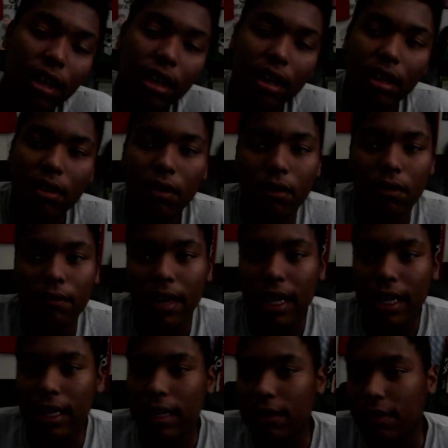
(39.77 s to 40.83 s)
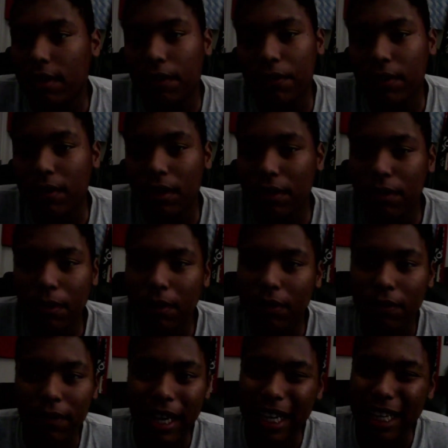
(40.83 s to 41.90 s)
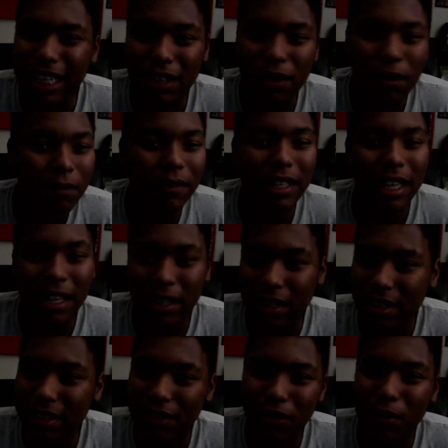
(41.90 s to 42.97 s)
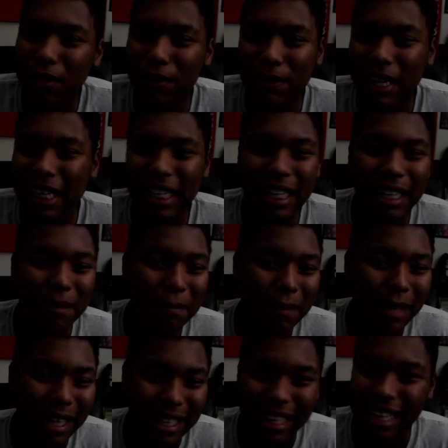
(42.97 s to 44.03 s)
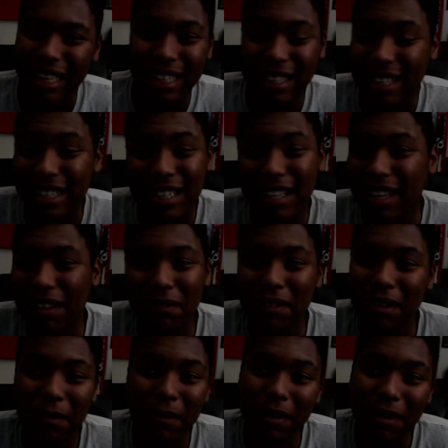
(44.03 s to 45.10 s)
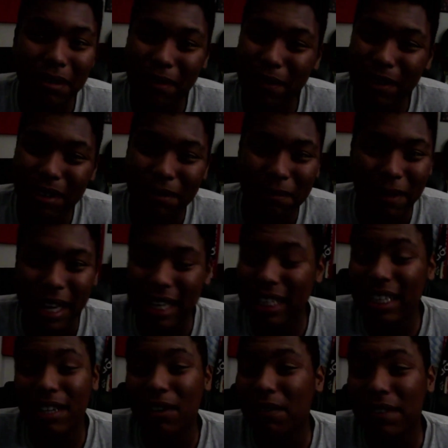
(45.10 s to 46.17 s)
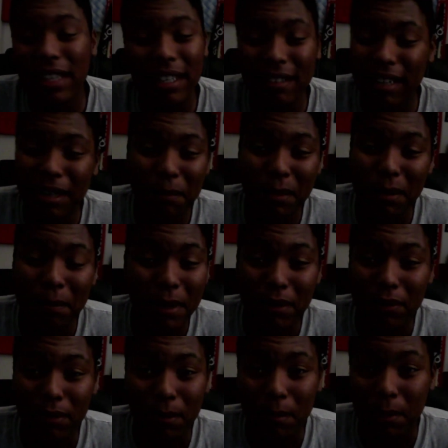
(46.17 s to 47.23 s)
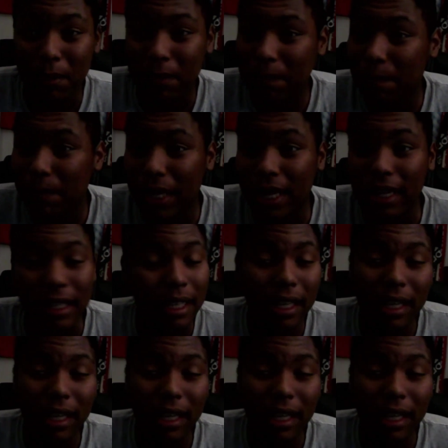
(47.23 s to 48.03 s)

you know, the rain and stuff. It's always raining over there. It's always raining in England. It's always raining over there. It's got to be miserable. And